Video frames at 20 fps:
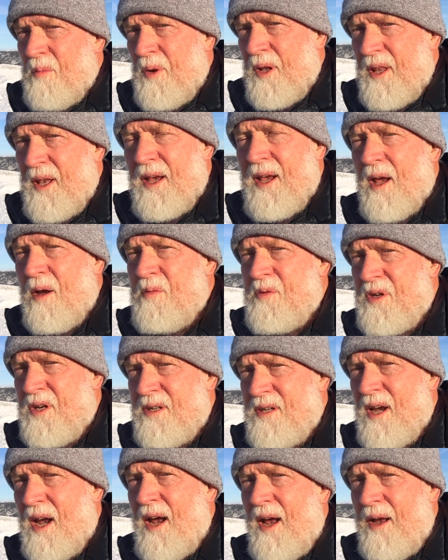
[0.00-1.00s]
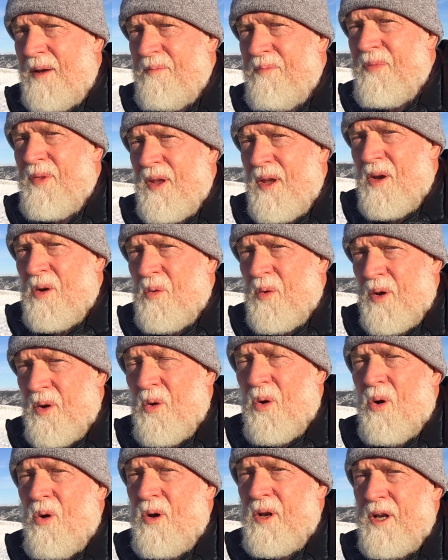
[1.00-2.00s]
But there comes a time
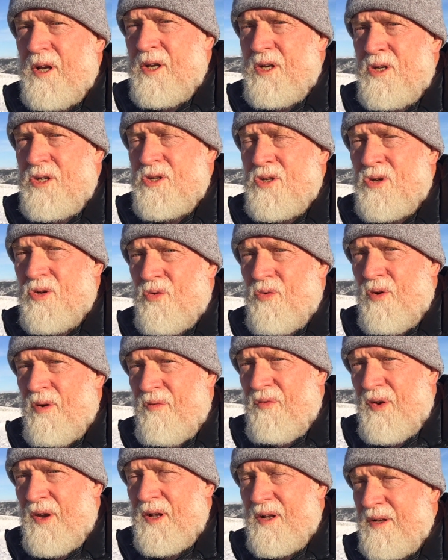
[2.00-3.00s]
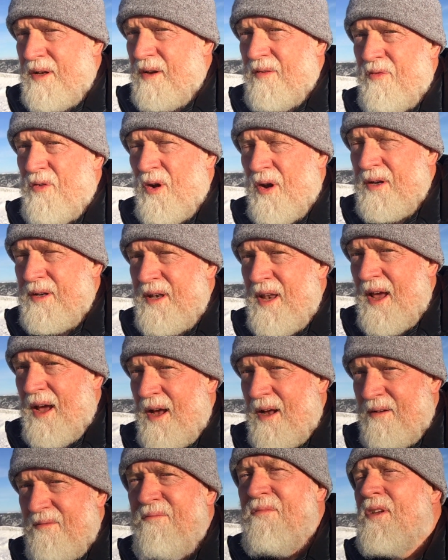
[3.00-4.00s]
when all is revealed. If not
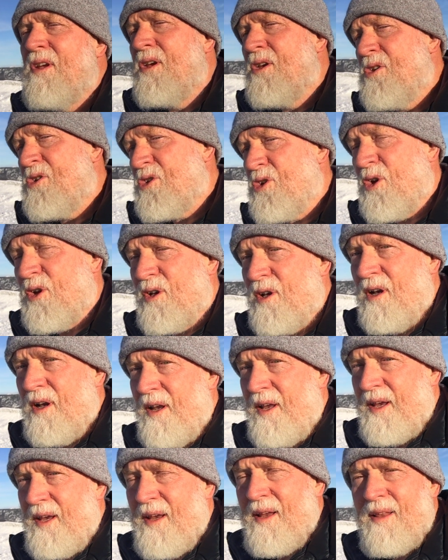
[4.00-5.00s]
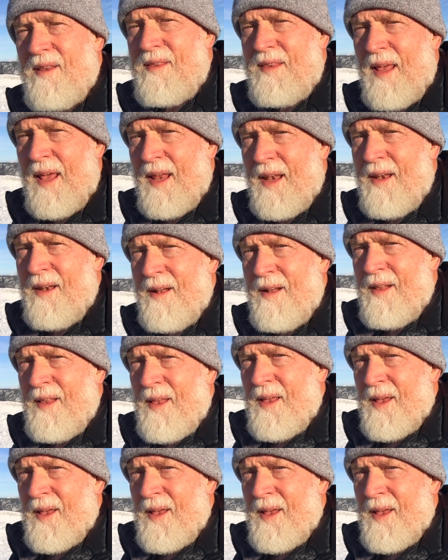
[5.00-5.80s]
now, certainly then.